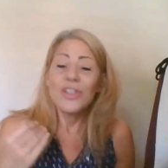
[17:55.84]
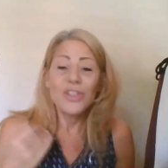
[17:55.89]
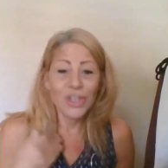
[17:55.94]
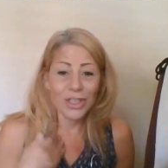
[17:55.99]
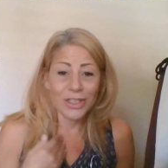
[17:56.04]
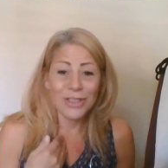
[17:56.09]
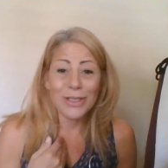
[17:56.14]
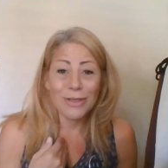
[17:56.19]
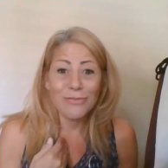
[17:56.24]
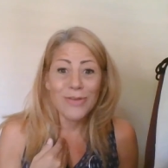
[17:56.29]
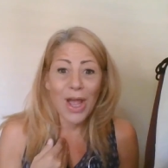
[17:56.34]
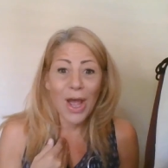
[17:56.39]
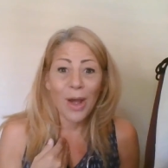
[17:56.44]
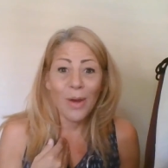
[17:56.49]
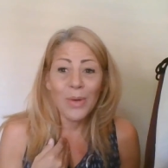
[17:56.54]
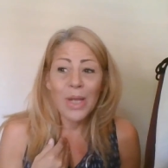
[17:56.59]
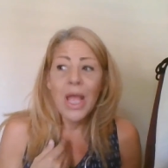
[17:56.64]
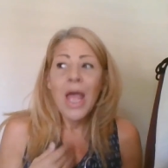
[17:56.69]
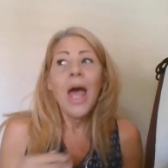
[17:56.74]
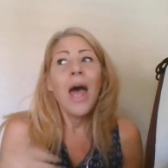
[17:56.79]
just so you
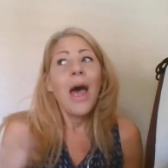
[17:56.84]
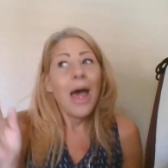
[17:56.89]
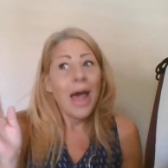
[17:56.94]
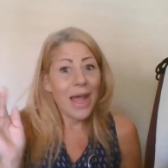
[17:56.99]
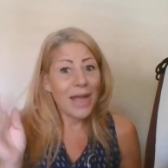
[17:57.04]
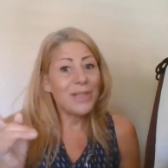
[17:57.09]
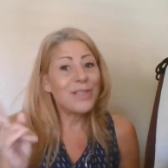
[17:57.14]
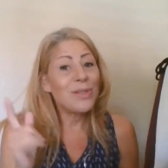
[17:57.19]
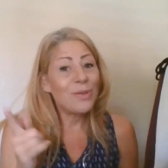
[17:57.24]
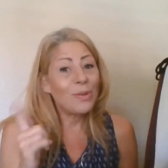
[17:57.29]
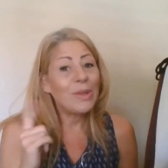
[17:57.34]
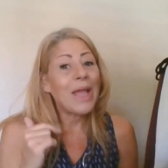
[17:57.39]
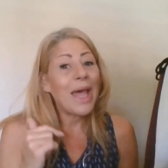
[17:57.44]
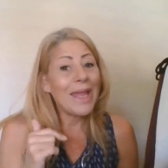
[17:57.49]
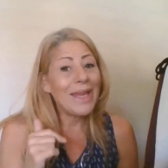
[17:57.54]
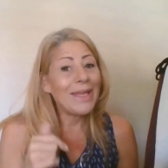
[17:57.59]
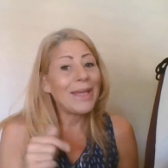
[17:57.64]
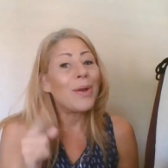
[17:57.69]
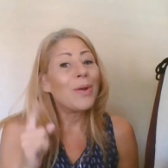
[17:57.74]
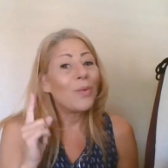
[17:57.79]
know, I do
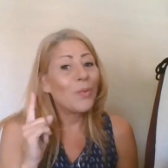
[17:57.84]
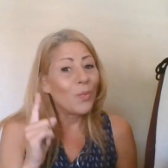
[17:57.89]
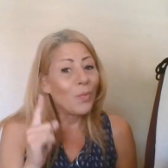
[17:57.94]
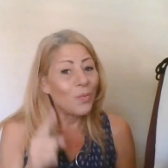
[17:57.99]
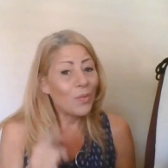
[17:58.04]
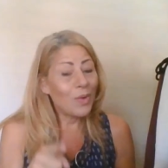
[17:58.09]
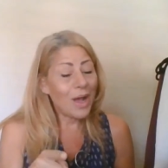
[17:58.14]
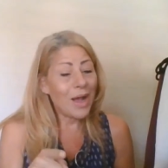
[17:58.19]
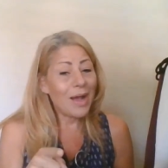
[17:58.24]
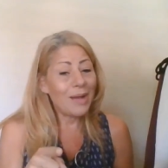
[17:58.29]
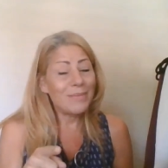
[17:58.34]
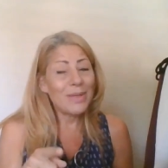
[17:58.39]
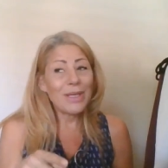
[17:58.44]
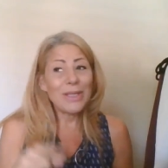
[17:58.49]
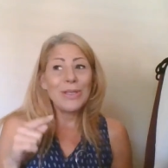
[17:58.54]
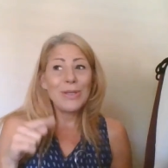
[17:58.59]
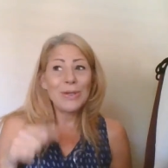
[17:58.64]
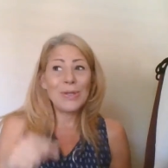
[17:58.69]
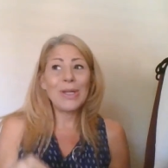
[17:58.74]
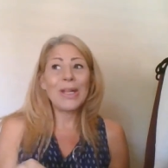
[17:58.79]
like um,
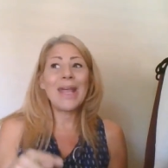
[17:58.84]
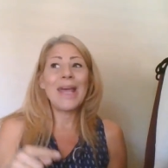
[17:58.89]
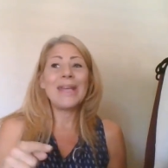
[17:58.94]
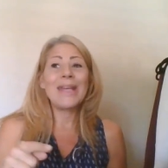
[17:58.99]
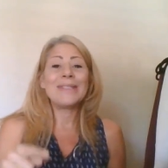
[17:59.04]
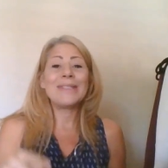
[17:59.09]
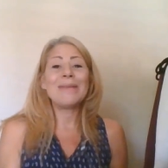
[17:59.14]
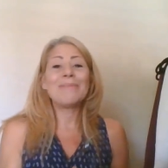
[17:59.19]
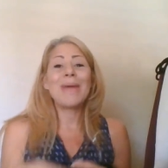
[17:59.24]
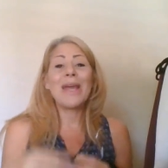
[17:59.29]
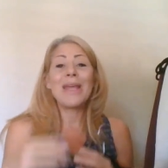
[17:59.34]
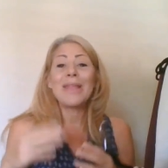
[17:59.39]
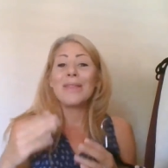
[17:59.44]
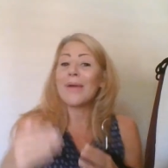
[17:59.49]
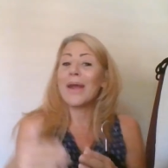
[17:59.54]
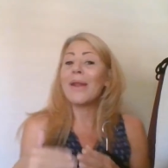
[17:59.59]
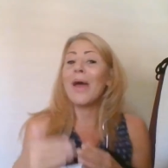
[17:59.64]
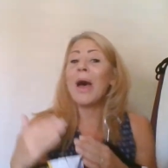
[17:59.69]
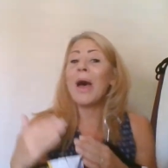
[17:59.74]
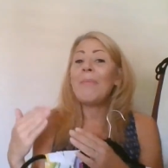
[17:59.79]
utilizing my
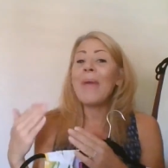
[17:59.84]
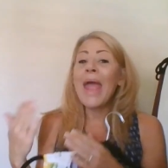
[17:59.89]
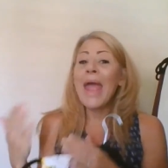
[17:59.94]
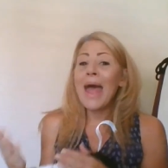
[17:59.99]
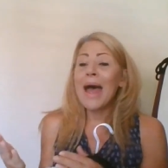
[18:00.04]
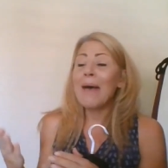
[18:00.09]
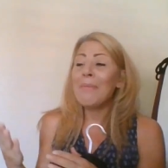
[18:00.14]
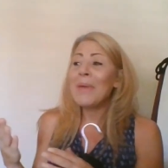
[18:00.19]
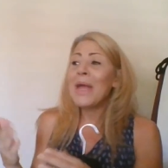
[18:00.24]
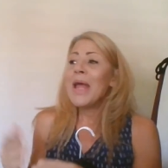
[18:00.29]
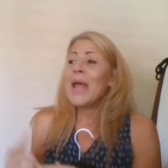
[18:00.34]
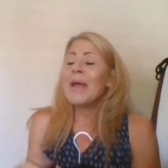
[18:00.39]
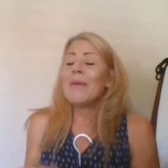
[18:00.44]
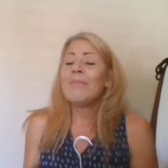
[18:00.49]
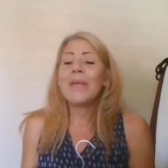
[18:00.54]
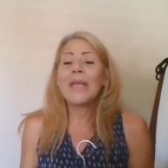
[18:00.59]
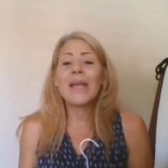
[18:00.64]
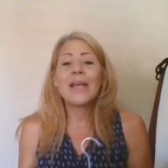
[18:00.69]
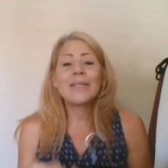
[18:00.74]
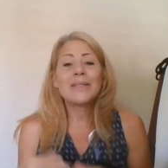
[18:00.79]
ThredUp app,
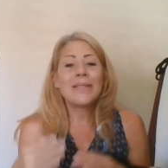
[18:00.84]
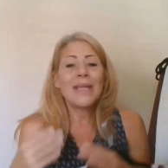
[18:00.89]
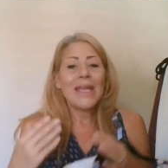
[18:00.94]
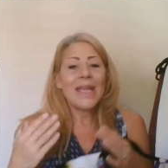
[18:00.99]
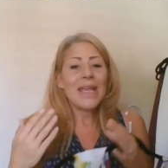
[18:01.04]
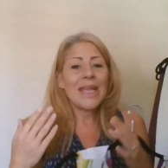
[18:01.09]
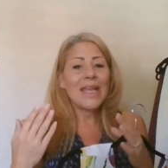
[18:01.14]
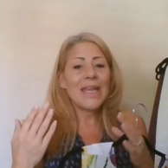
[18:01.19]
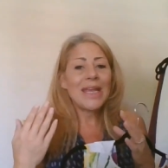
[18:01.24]
because